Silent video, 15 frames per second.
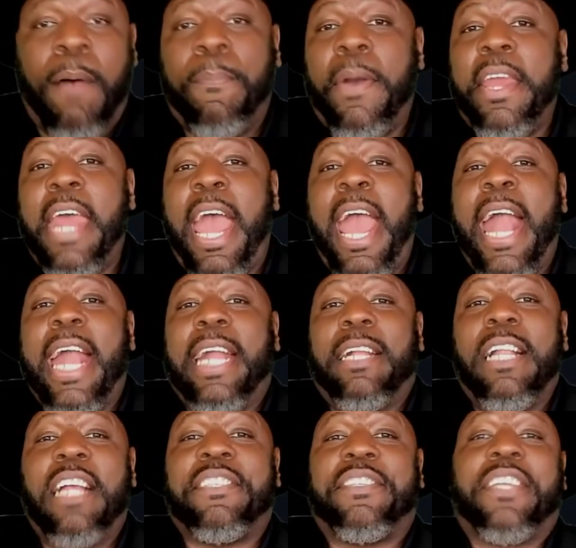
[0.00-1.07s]
But hey,
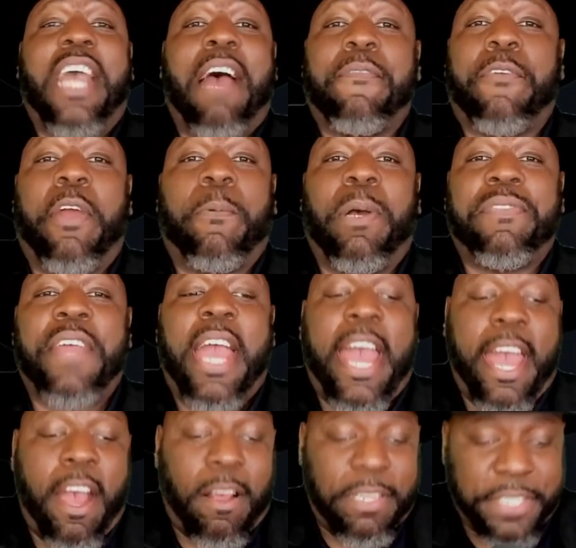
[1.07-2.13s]
let's cover it. What the
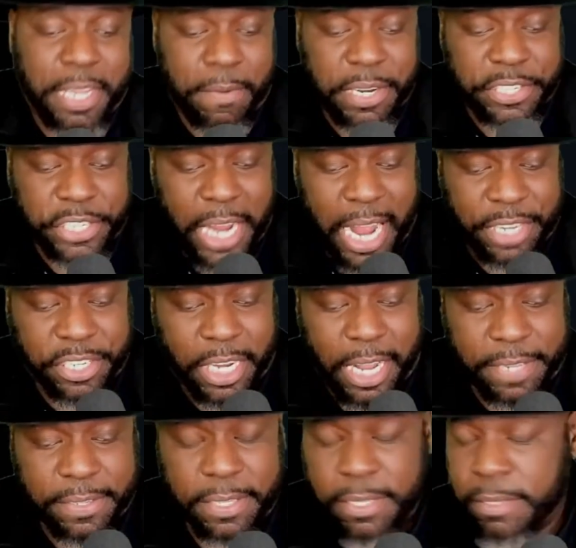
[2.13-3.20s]
hell? Let's give it a shot,
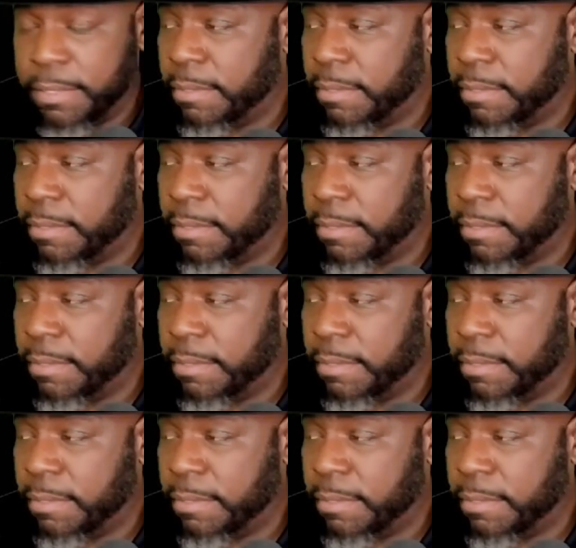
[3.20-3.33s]
Johnson.